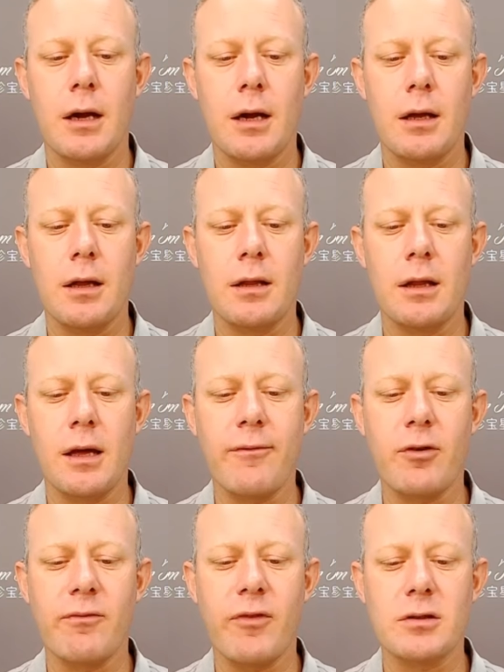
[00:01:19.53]
The other
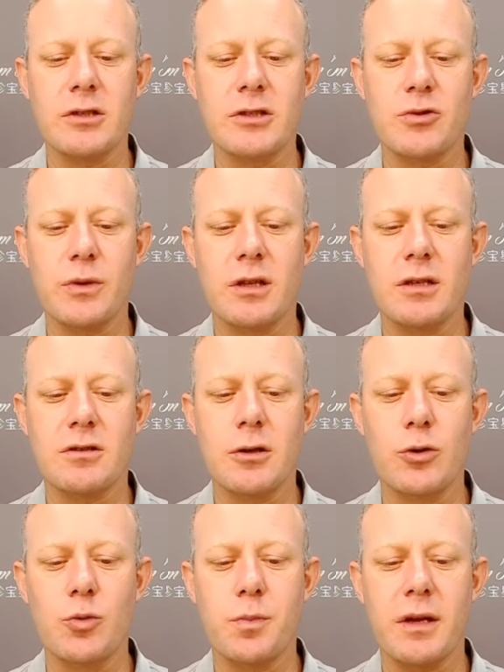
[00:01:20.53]
advantage with this
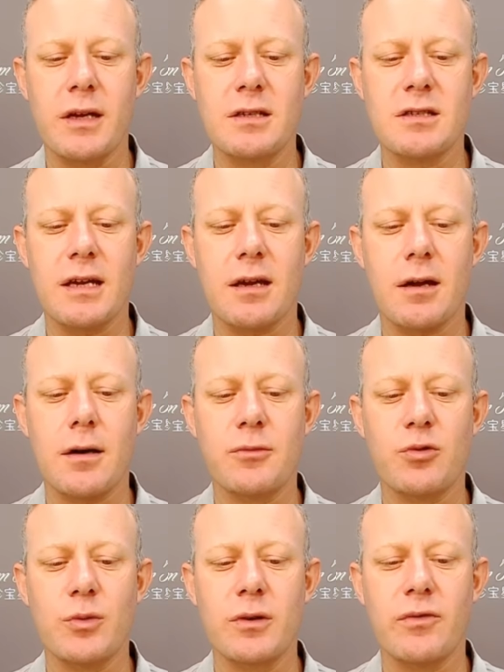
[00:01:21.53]
loupe is it comes
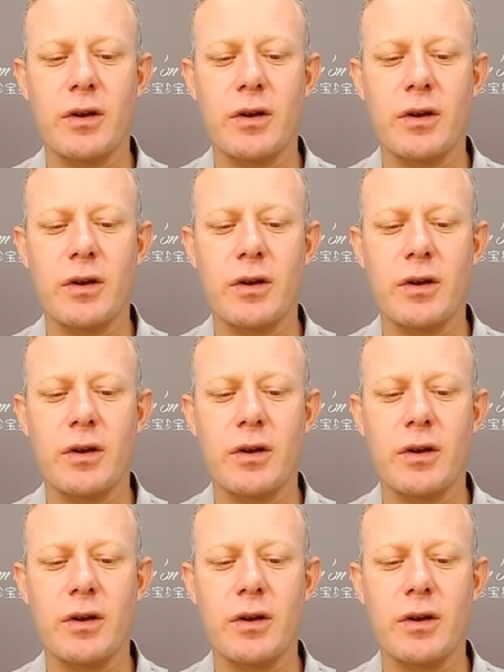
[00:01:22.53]
with